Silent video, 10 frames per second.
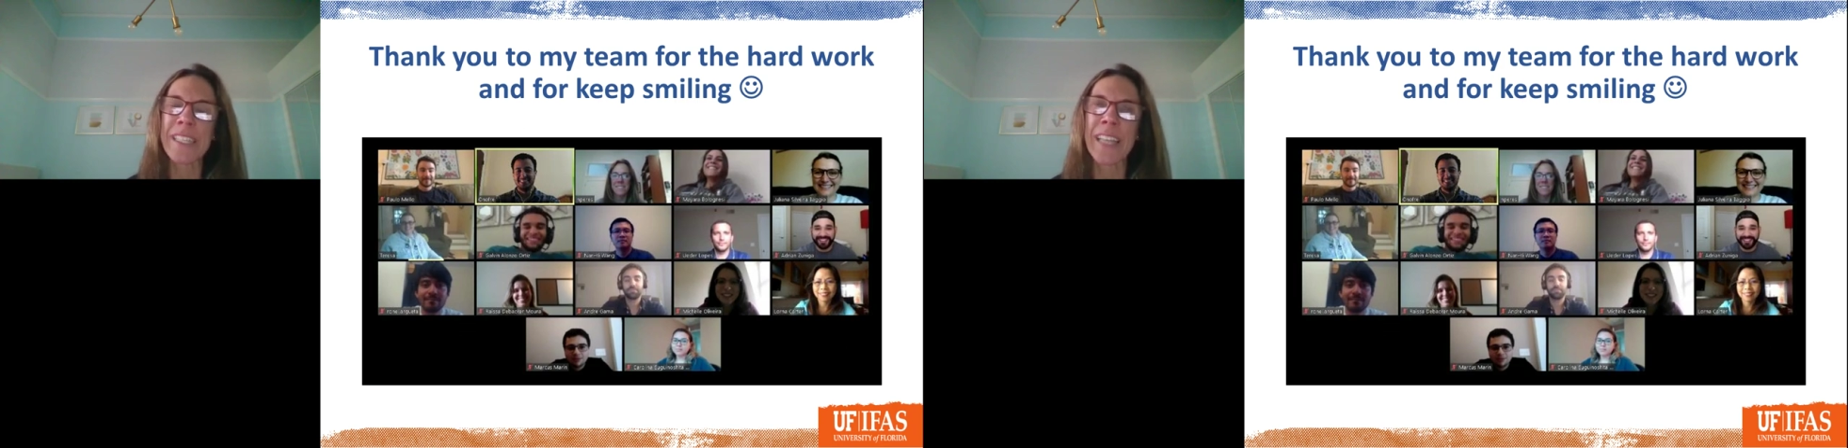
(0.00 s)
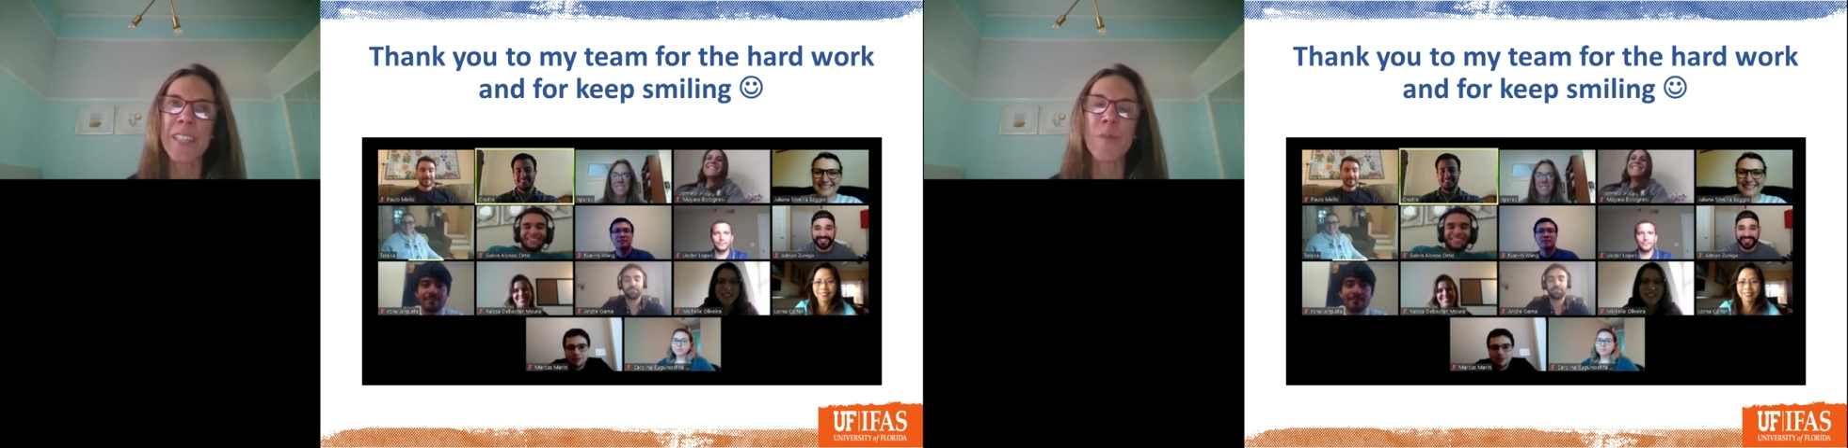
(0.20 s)

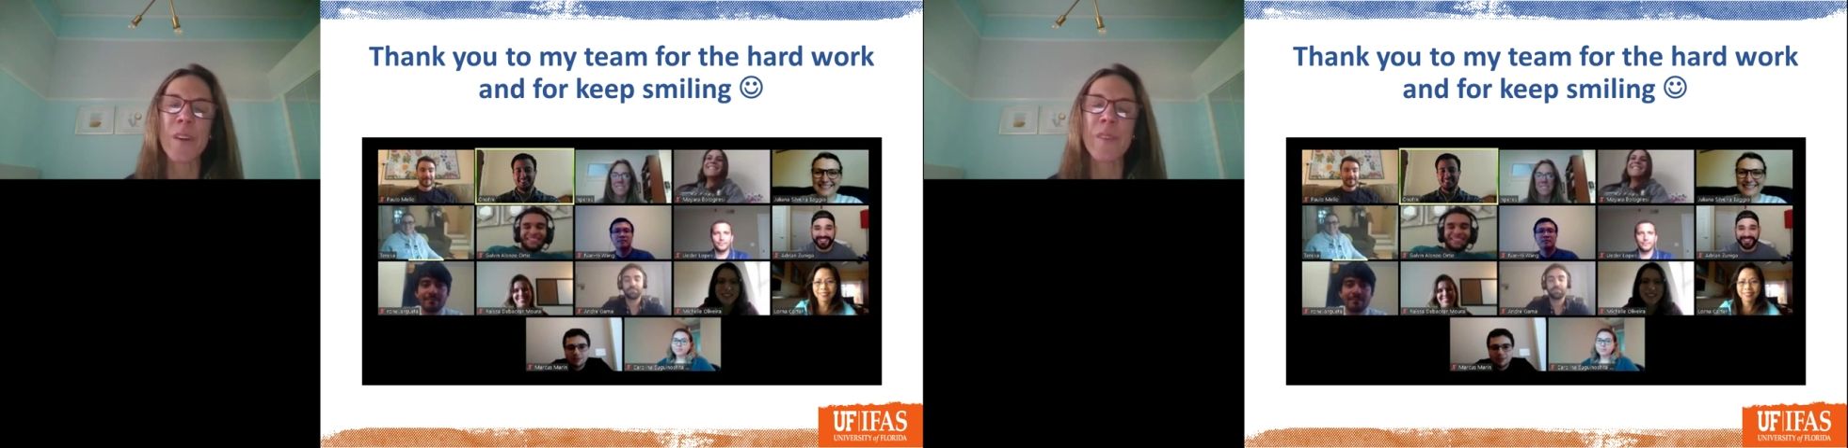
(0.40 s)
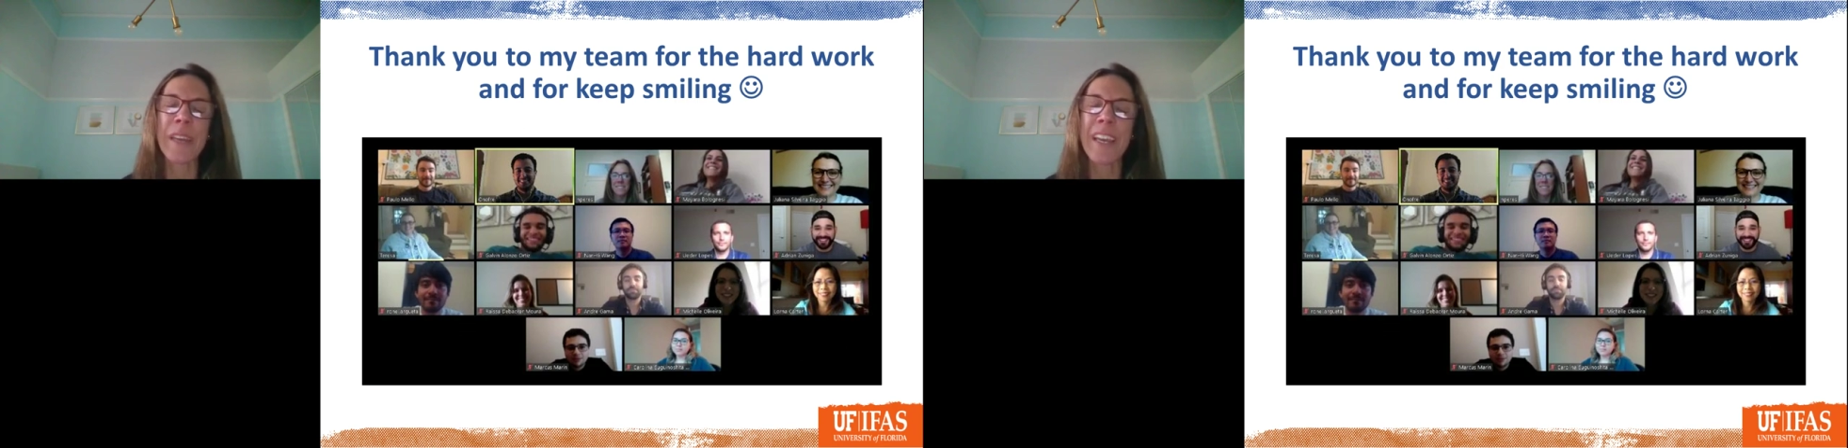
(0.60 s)
That's
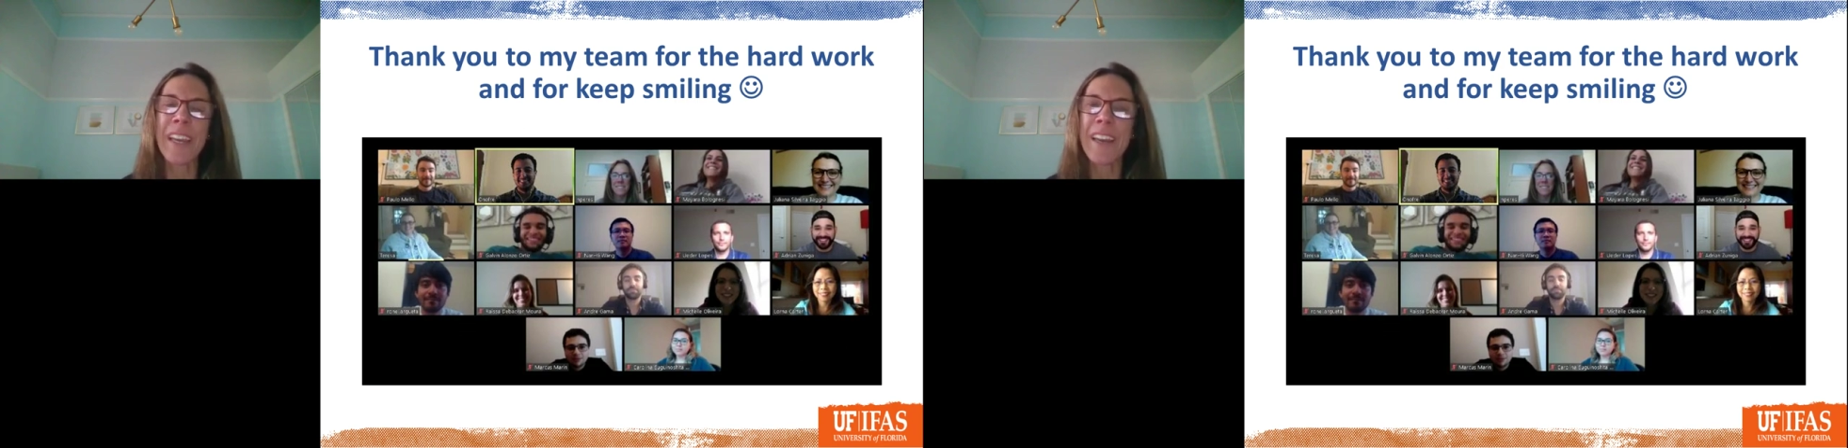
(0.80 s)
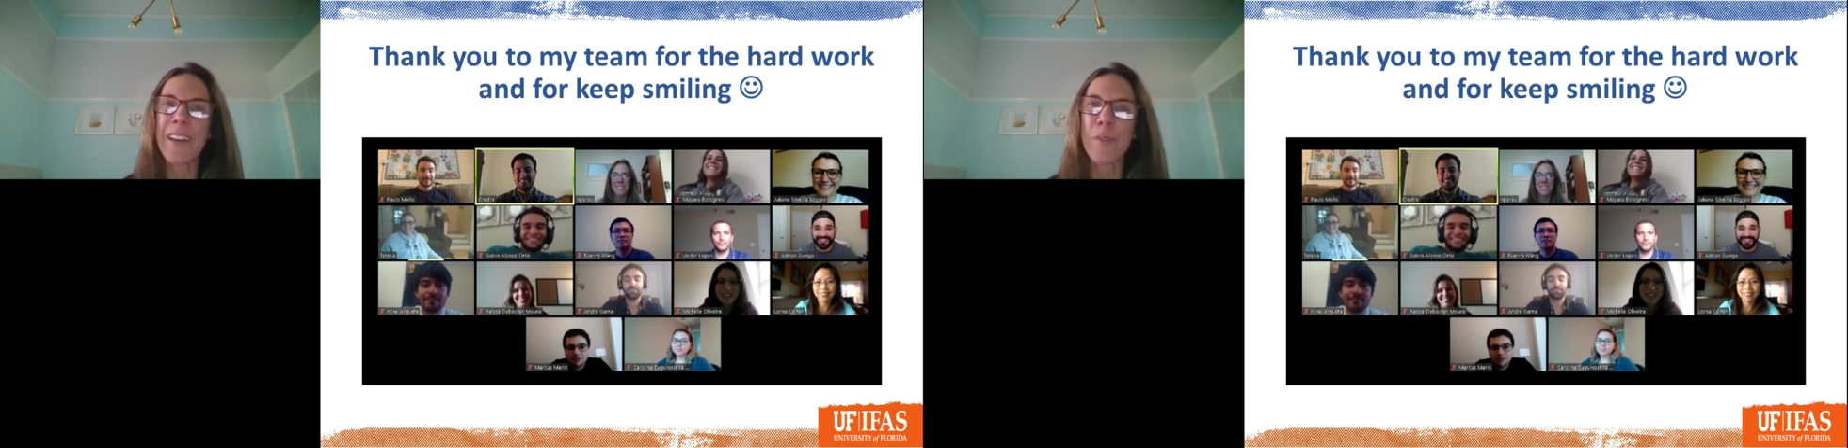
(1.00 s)
what we
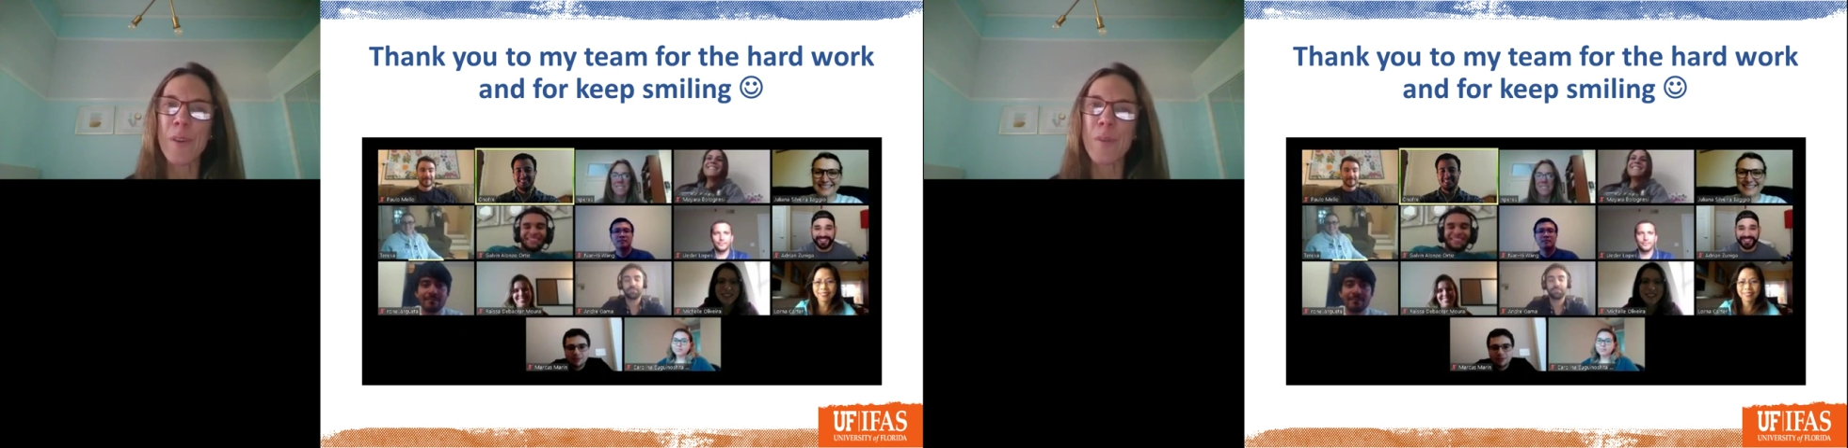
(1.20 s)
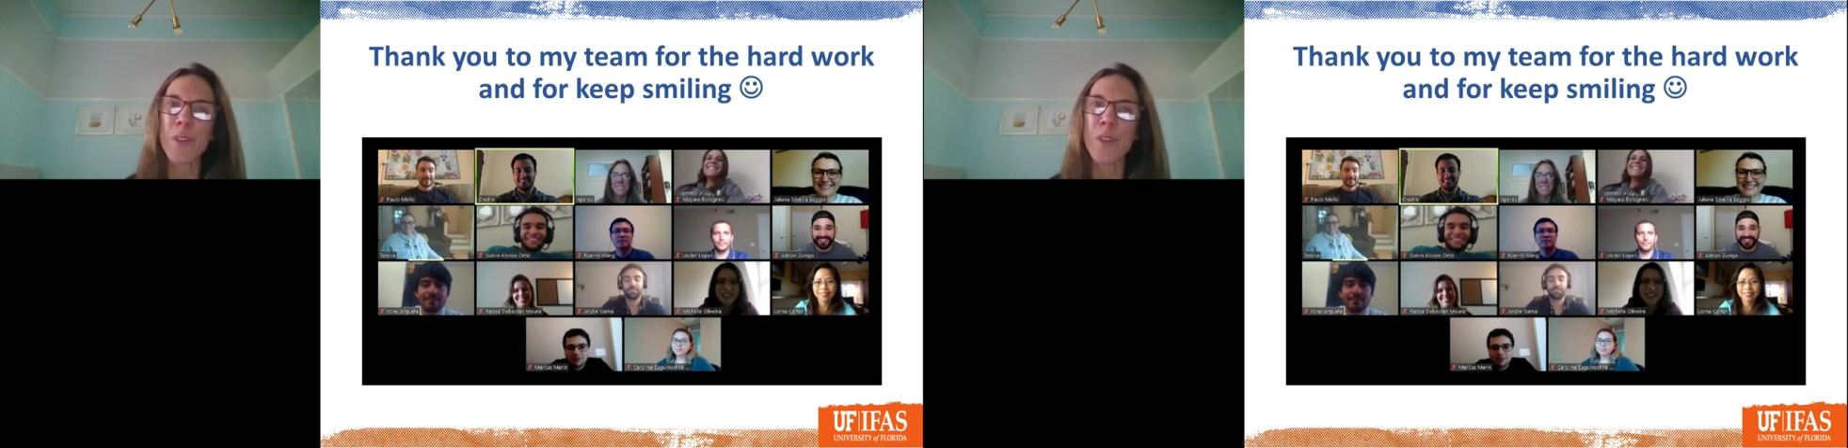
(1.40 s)
were